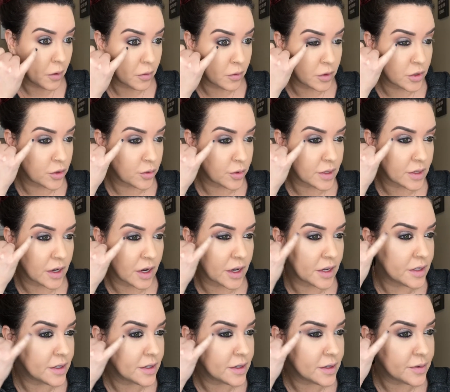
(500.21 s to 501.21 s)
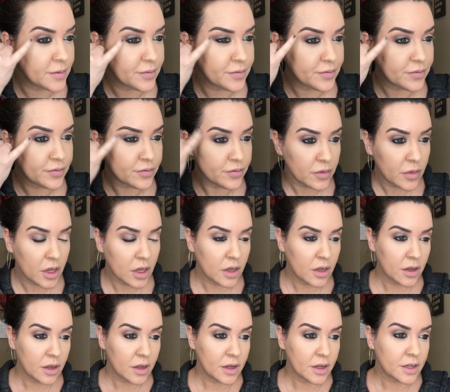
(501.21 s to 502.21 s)
which was nice
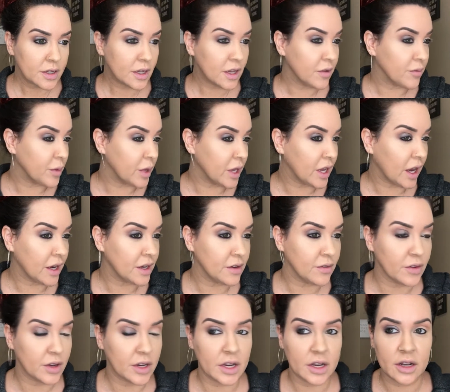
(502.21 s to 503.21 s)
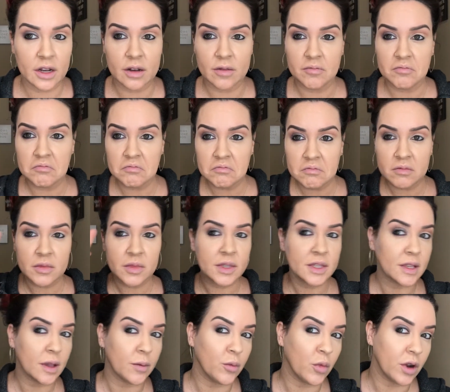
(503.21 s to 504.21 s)
to give me kind of
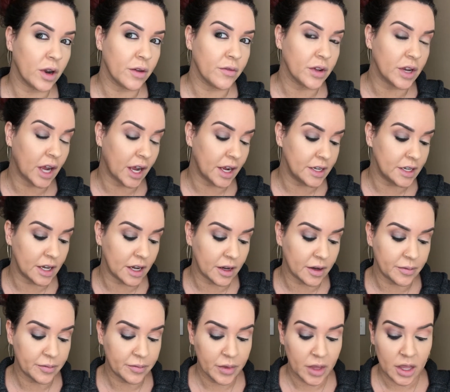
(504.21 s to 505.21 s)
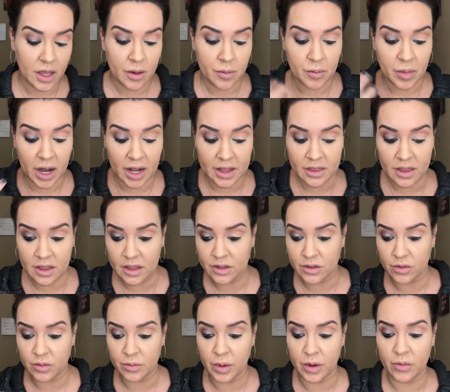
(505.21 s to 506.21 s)
somewhat of an idea. But I think
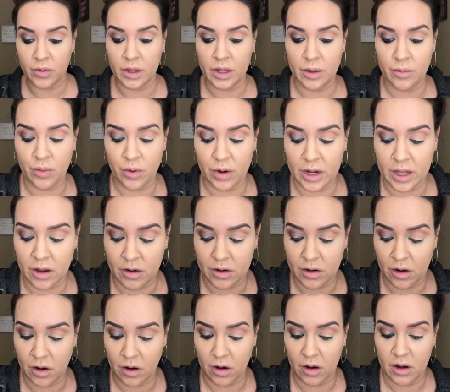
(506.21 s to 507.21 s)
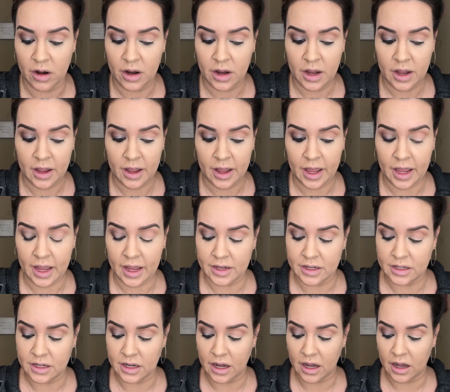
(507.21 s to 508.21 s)
this would be really pretty on her.
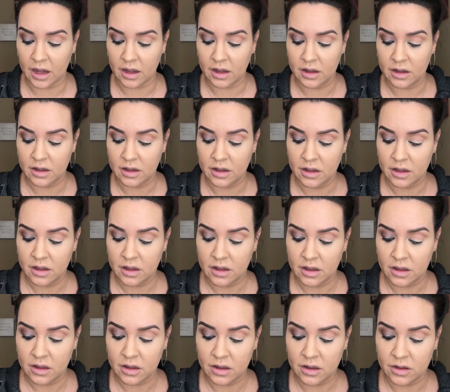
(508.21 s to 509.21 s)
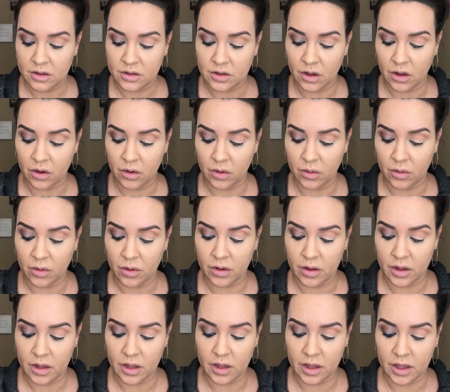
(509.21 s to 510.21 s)
And so
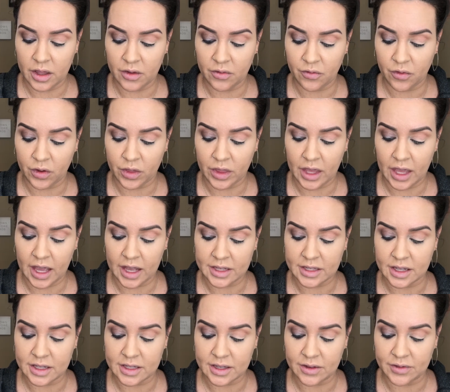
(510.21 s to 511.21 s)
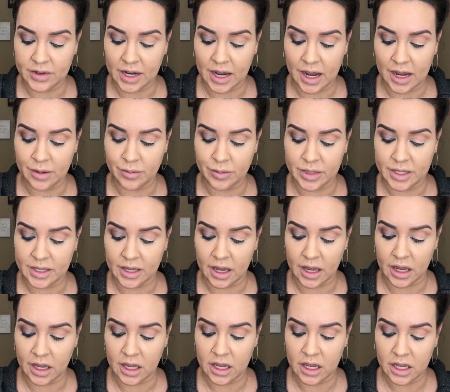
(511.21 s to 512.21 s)
for the essence of time's
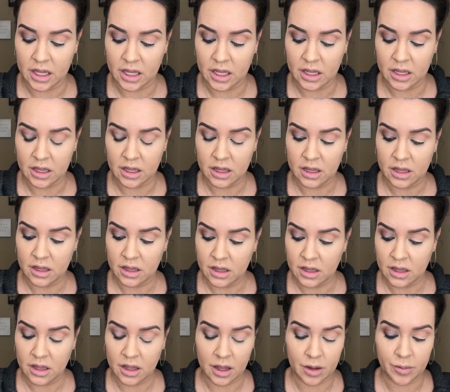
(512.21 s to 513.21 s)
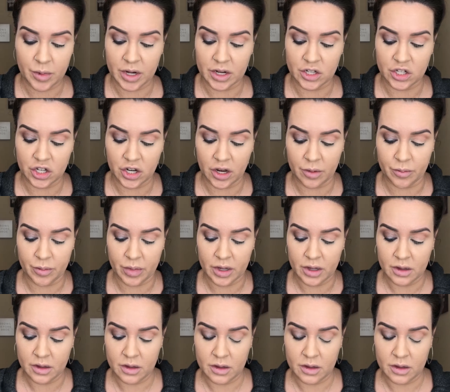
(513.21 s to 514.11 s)
sake, I'm gonna jump